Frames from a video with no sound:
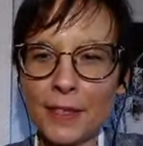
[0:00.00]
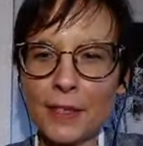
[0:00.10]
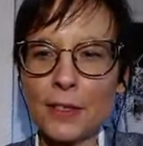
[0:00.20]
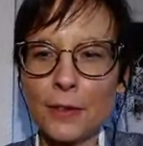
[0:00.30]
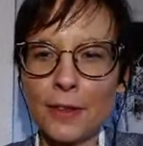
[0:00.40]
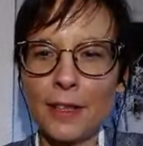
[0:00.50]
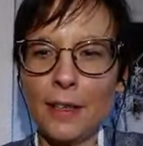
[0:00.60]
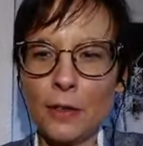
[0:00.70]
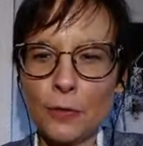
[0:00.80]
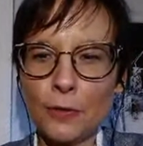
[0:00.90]
So they
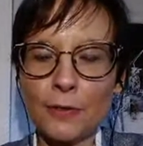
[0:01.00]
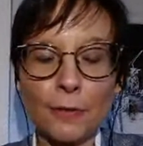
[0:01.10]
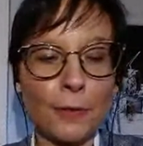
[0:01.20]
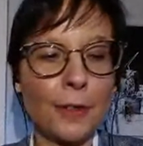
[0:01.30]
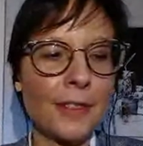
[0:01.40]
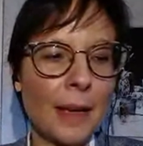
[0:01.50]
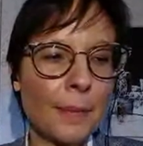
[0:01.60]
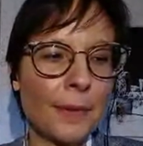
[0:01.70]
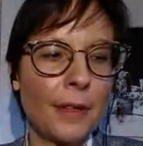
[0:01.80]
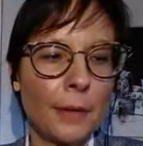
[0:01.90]
use, for
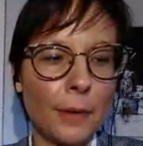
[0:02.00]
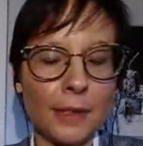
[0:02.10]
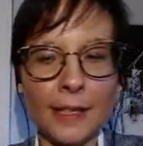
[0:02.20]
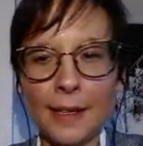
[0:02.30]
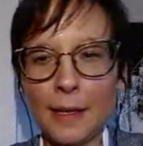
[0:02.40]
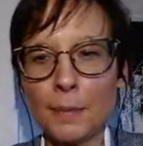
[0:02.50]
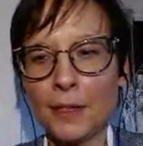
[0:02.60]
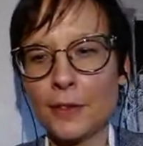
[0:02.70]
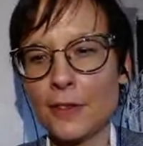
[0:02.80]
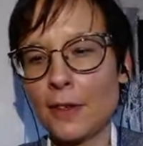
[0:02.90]
example, their own car
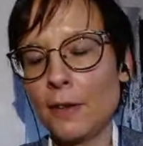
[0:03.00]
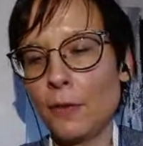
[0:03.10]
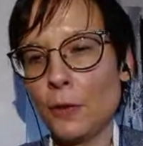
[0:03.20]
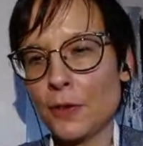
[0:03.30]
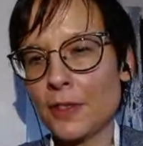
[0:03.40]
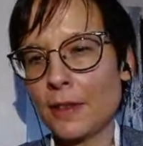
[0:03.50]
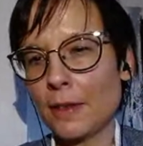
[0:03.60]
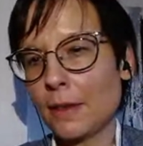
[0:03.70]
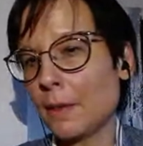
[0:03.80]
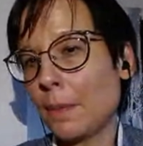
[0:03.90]
because they've used it
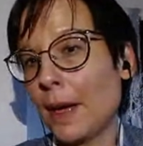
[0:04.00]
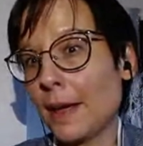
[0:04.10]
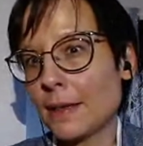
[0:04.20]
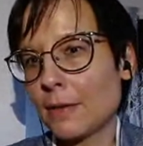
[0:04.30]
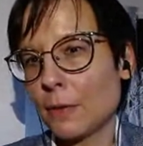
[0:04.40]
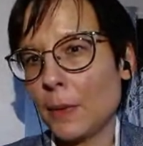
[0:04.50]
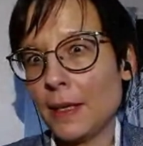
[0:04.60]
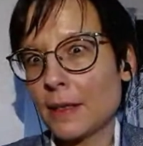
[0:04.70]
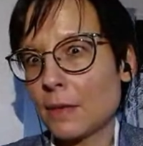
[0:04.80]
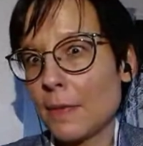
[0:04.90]
the past
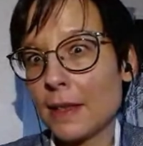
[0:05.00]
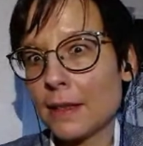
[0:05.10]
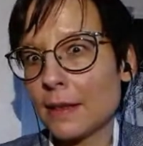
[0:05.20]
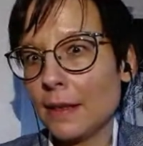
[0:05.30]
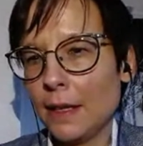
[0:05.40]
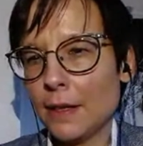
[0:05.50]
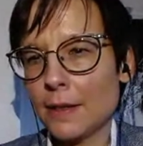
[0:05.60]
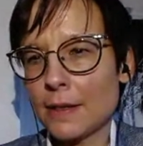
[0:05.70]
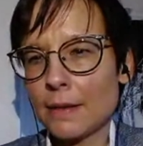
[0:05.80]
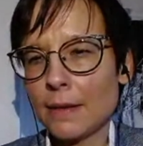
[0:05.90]
weeks, months, and
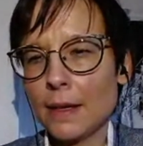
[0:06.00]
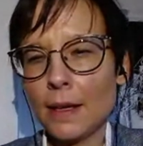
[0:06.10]
years.